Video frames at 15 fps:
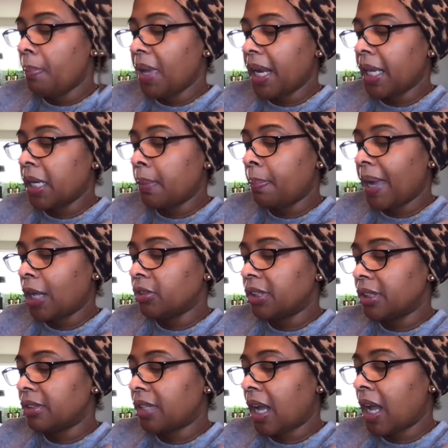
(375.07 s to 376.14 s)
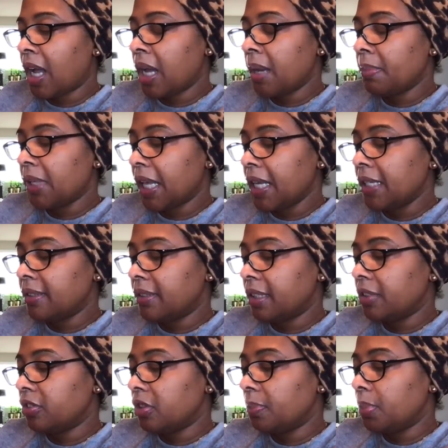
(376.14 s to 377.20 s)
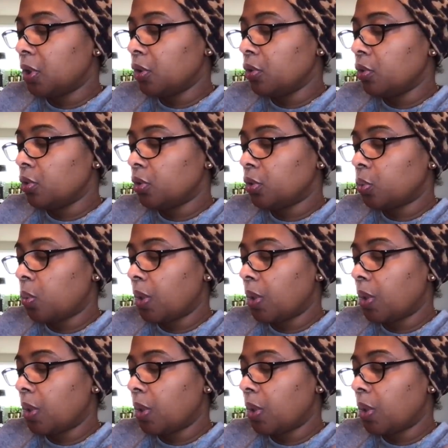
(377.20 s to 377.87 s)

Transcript: But at about the time Lady Sings the Blues